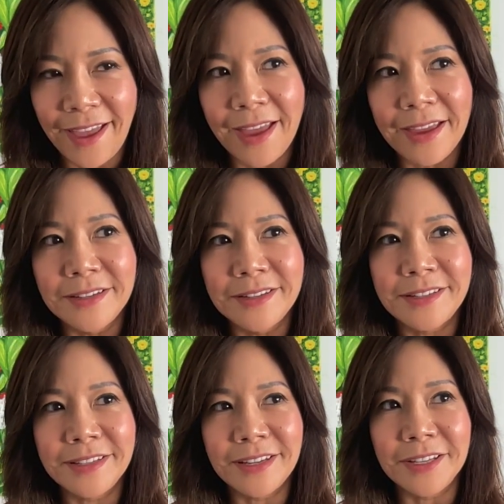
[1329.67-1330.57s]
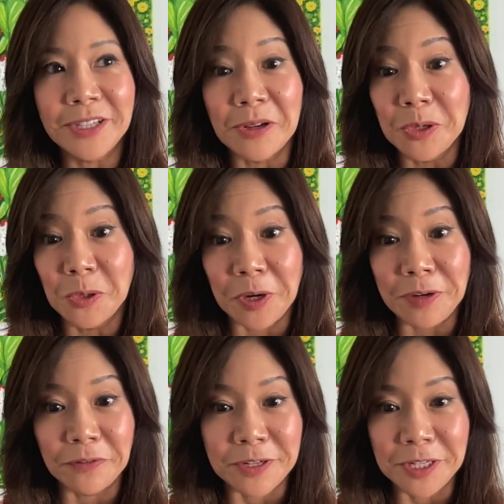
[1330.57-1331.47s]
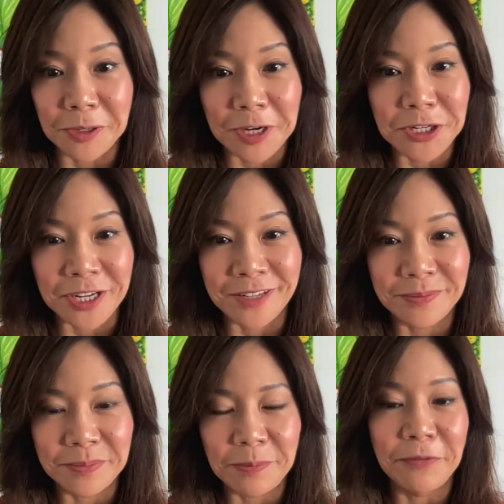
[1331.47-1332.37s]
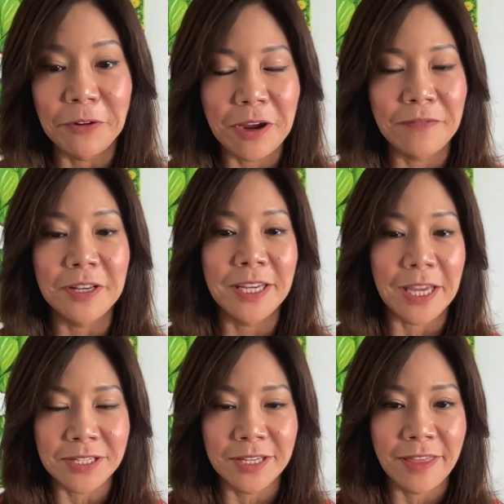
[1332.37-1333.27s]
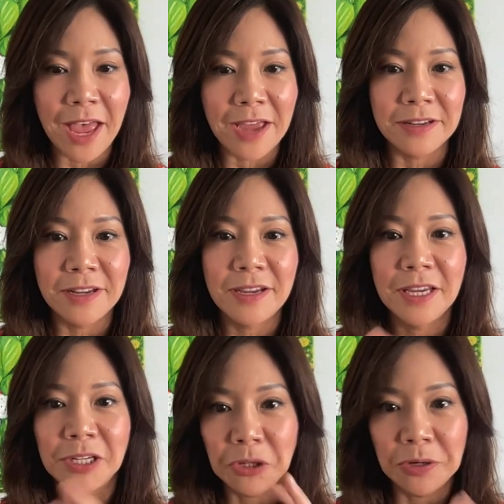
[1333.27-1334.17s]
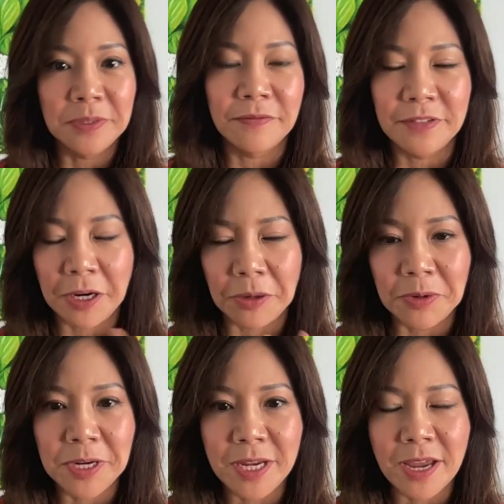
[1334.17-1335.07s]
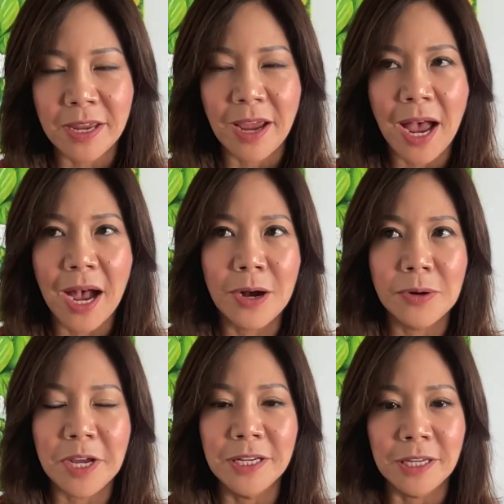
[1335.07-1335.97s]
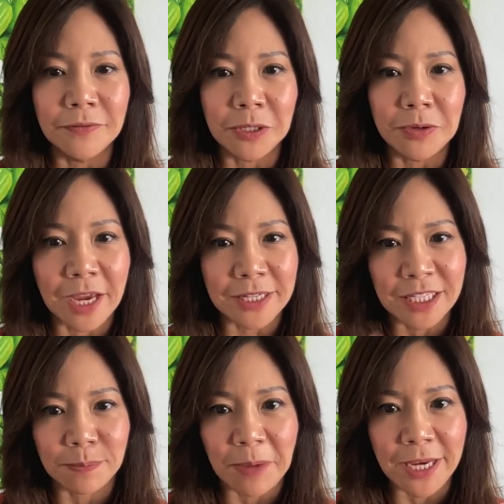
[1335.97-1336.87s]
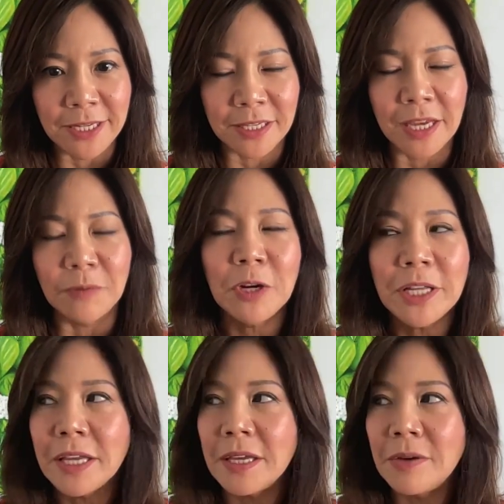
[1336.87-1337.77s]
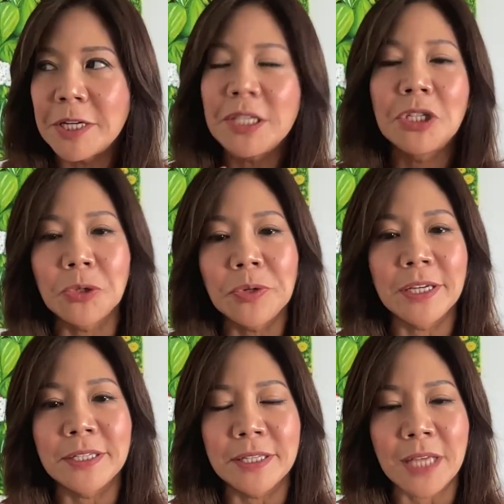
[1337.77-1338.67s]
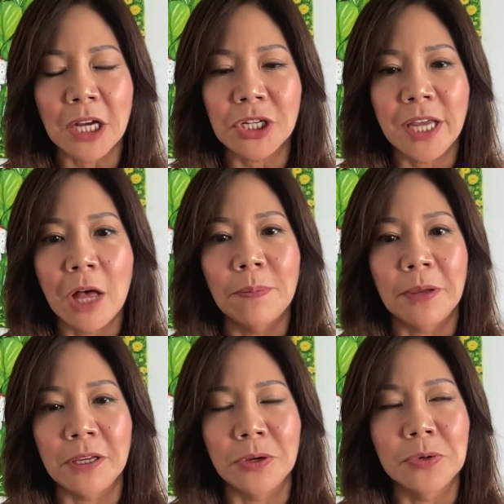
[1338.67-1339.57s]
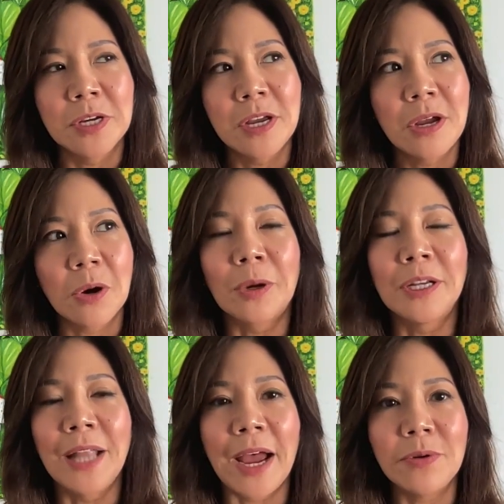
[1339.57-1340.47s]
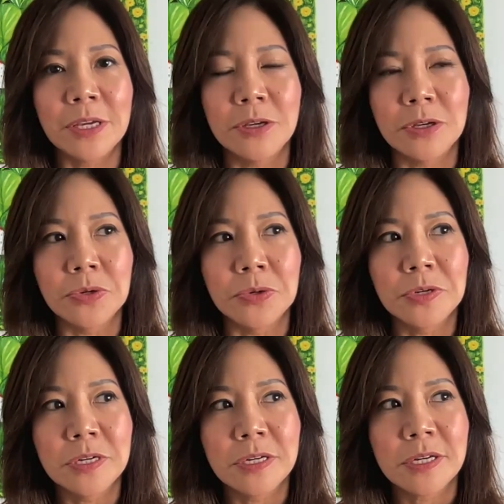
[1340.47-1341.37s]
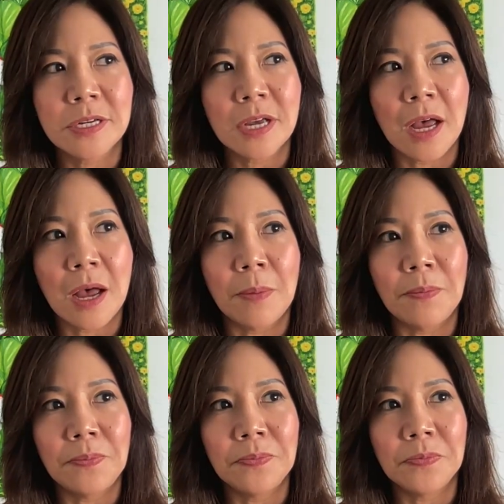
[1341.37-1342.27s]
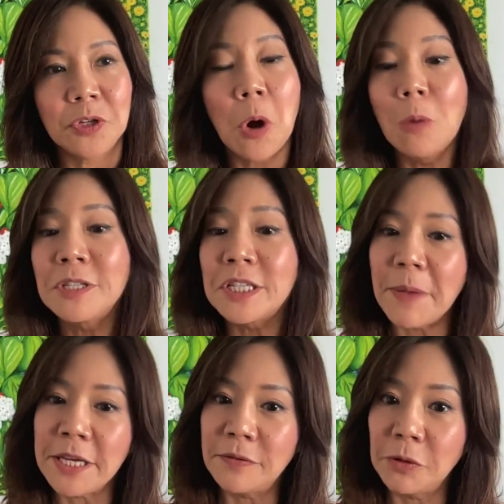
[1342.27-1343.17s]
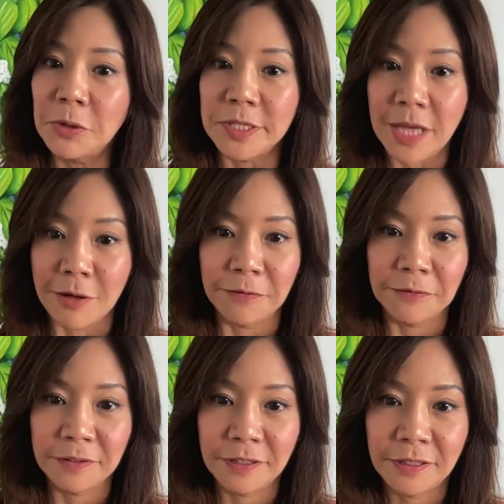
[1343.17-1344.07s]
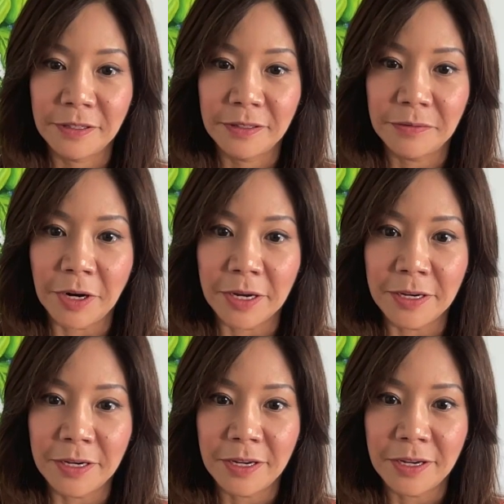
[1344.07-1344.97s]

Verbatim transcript: And it's also great for integration. But before I even get to that, in terms of ceremony and how it gives you that space, it really, what it's doing is it's actually helping you or allowing you um, to hold space for yourself, right?